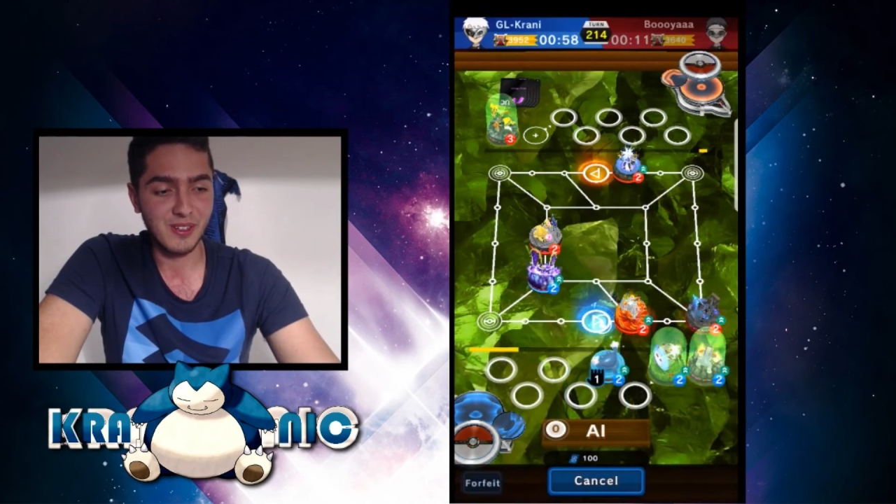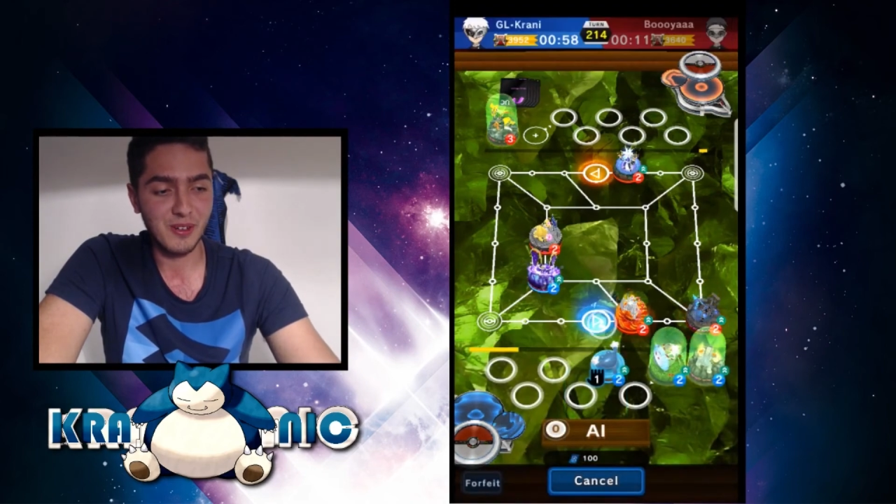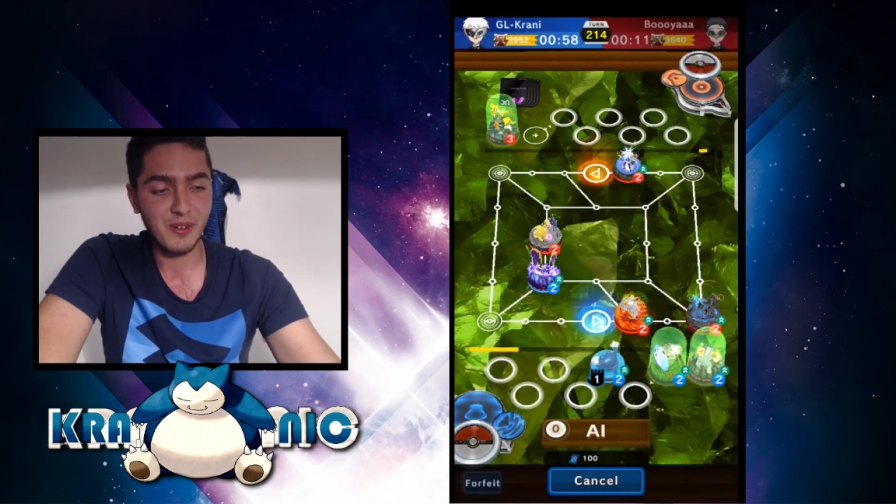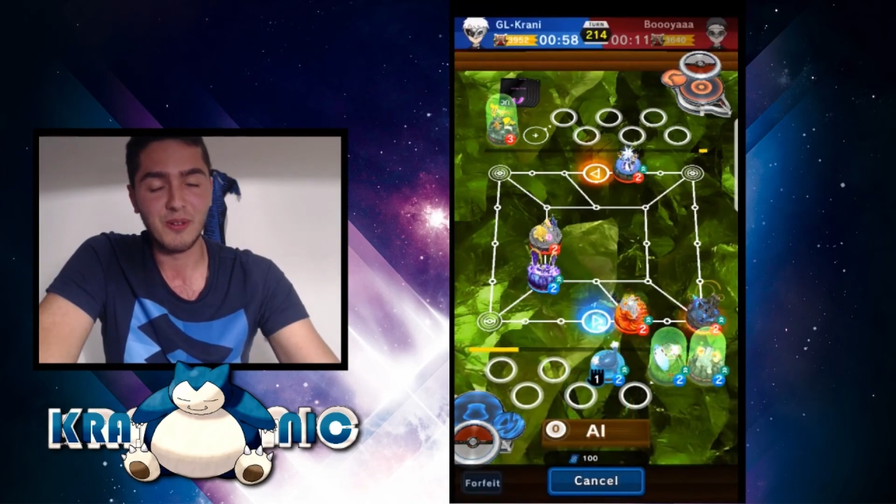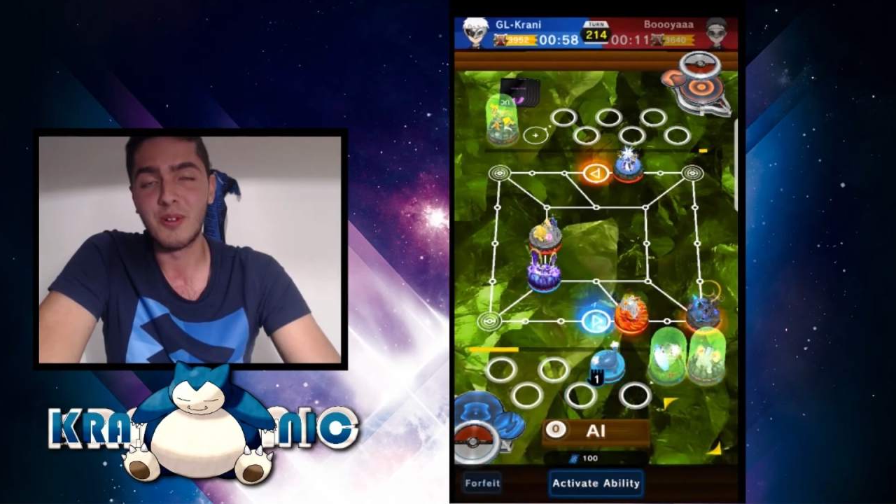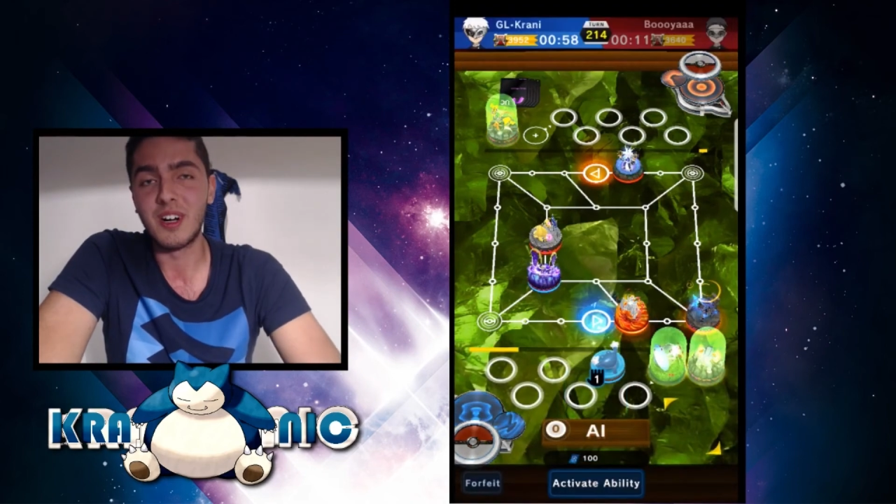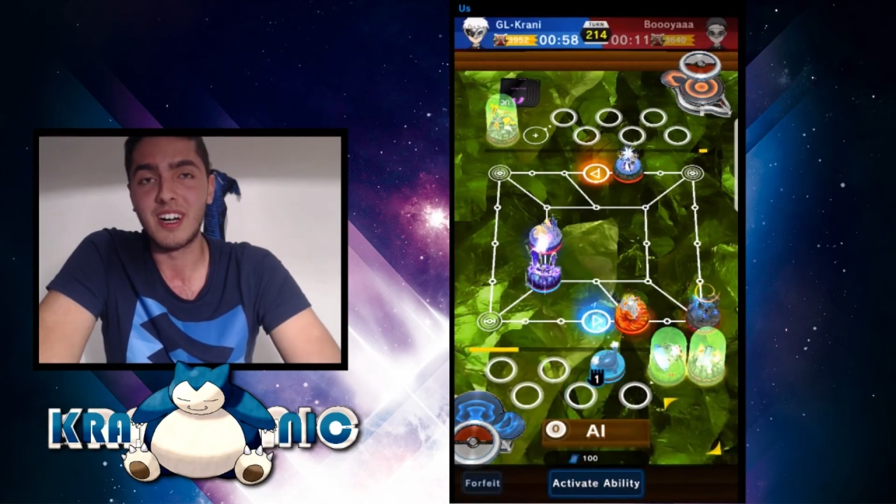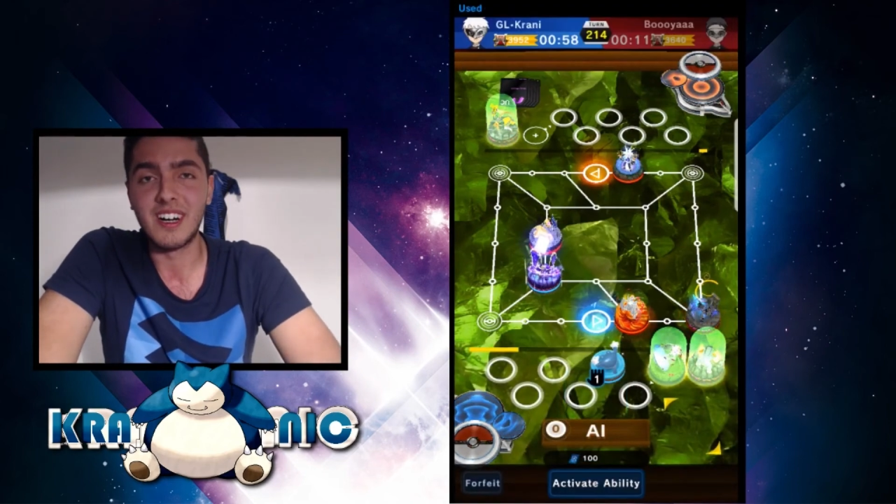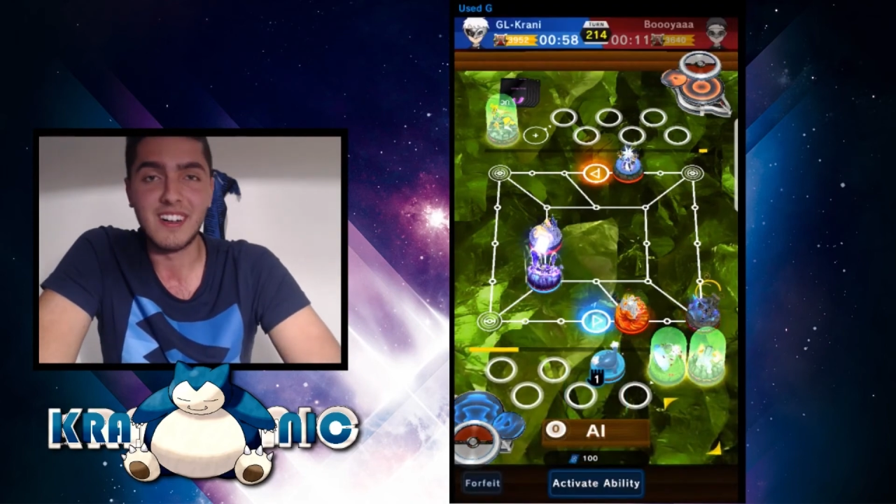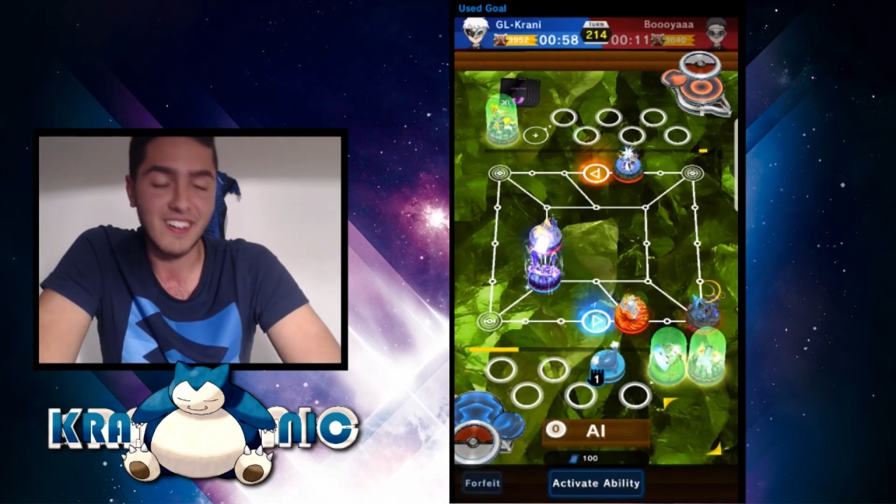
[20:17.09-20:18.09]
Oh
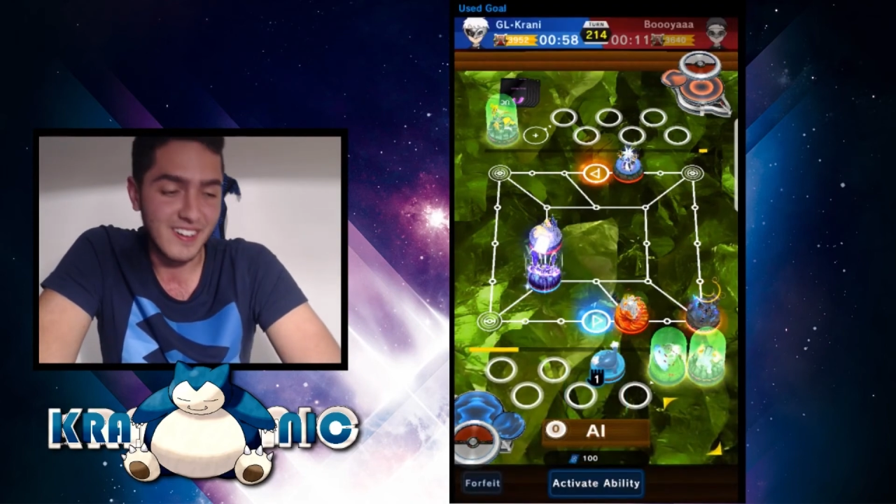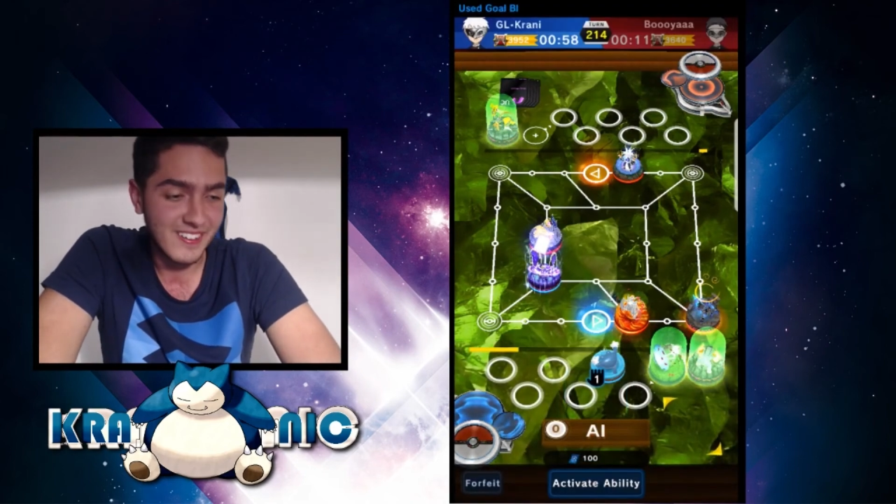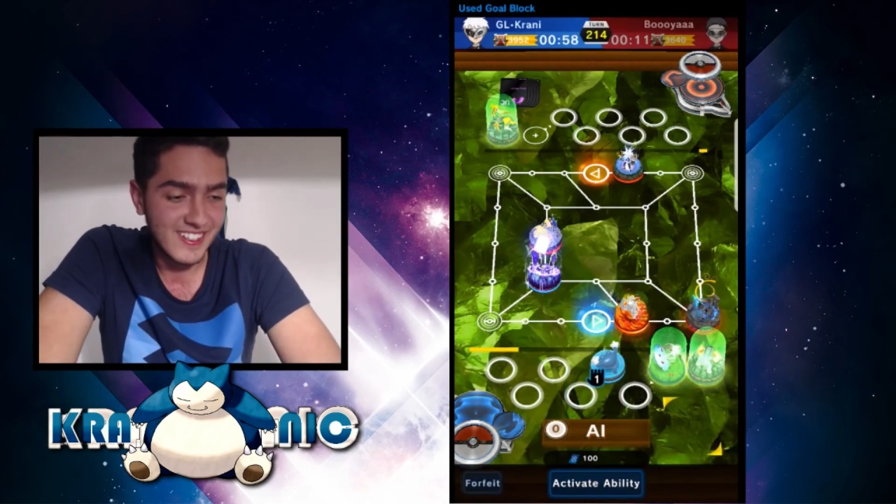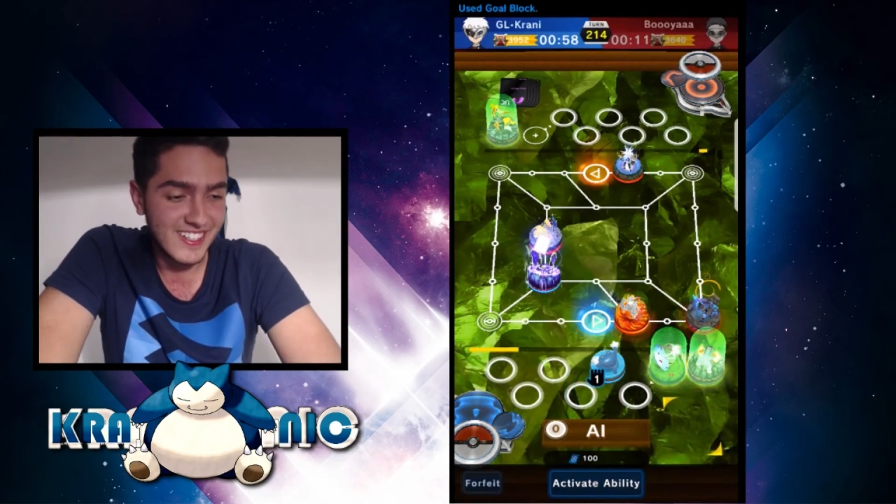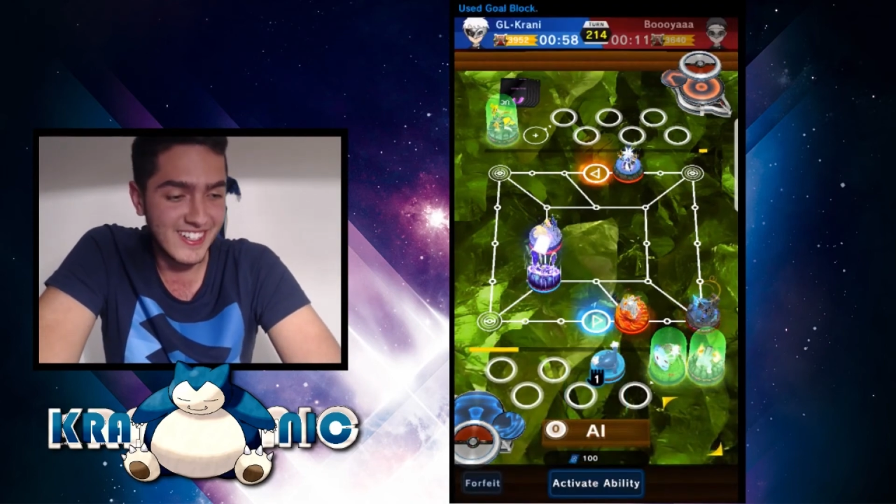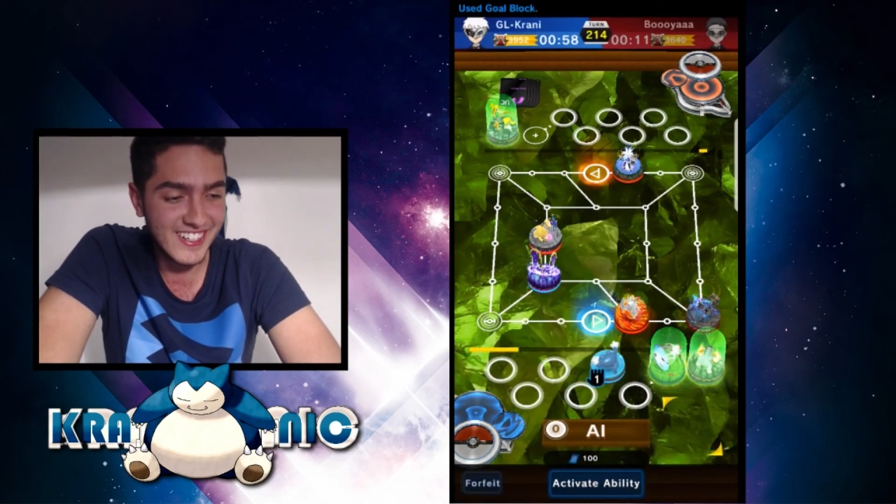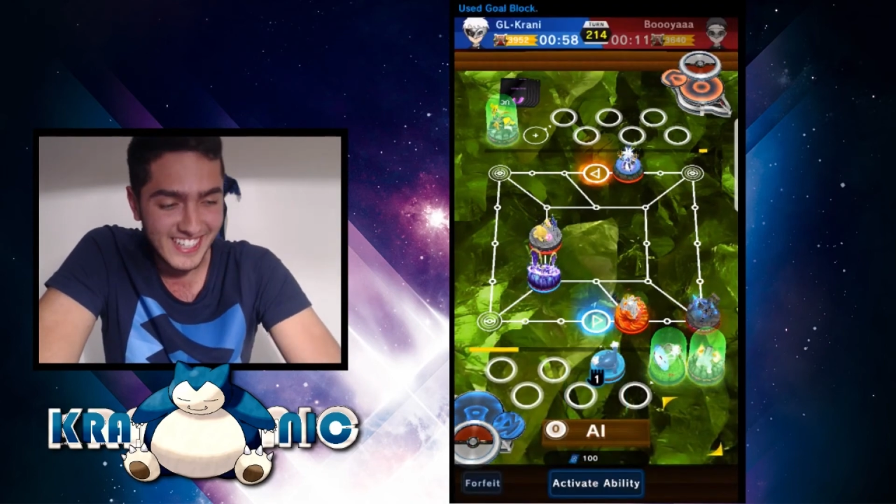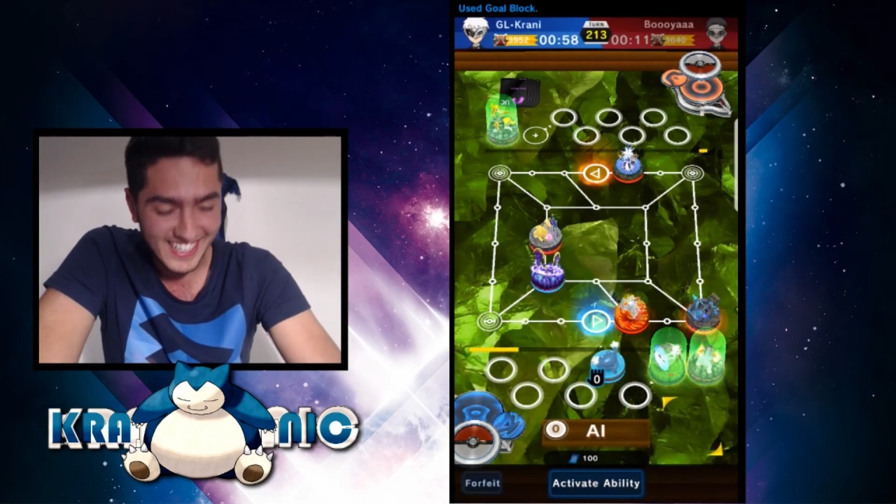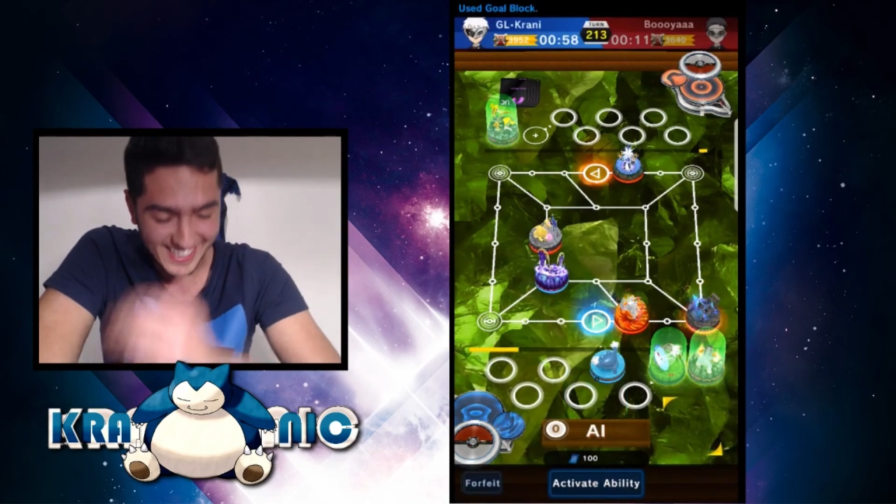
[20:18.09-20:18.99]
wow, I'm gonna